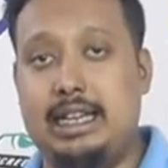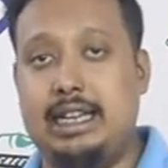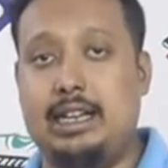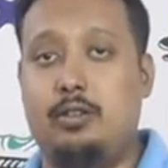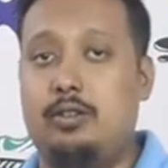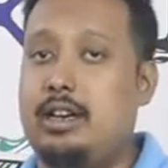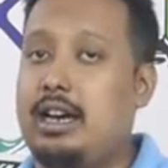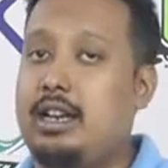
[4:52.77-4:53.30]

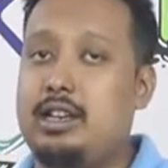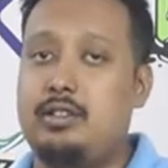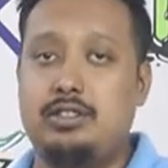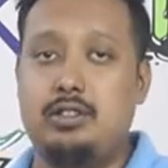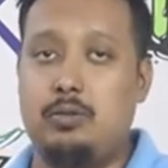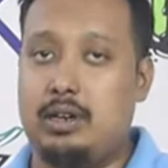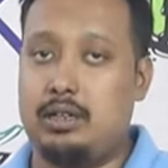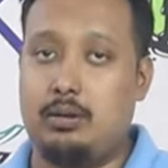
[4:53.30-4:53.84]
You can't use
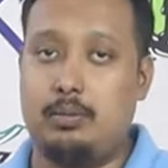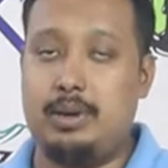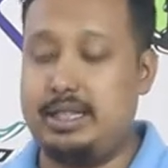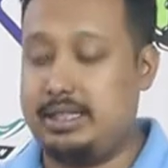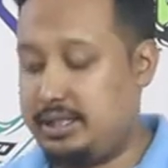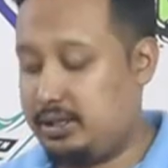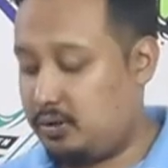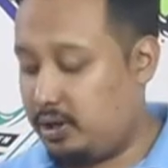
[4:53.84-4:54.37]
the water
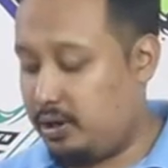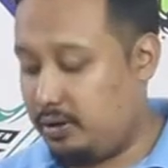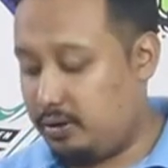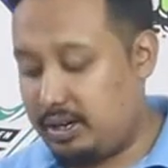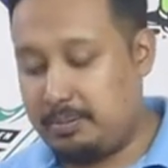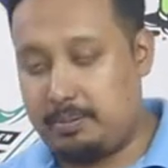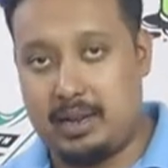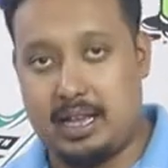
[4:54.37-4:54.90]
base, so you
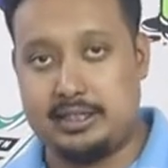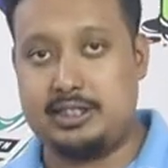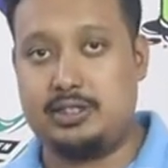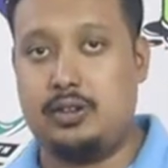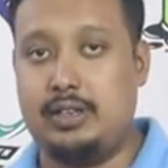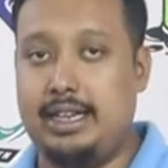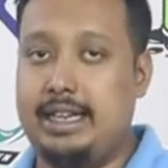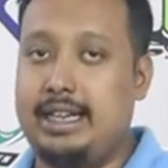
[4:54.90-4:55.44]
require a
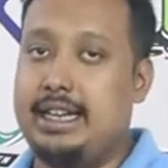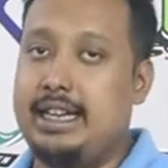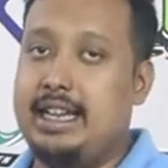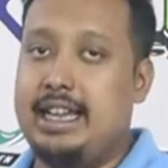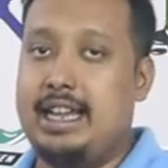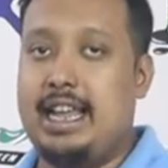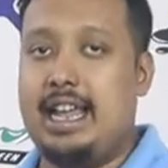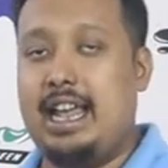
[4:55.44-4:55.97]
Plastisol ink
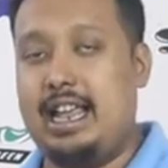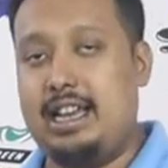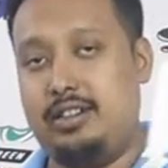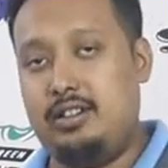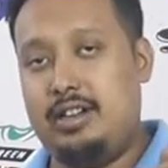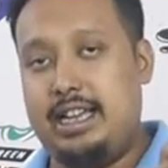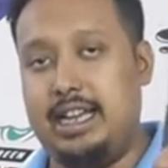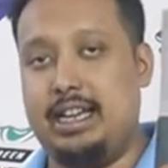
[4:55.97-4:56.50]
and
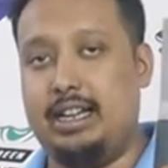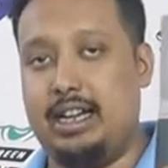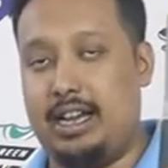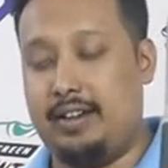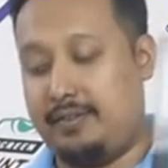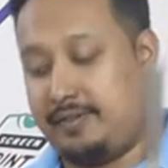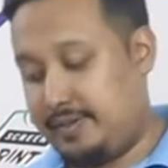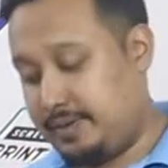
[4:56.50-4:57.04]
your ink
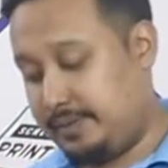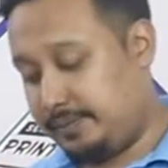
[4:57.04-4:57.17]
knife.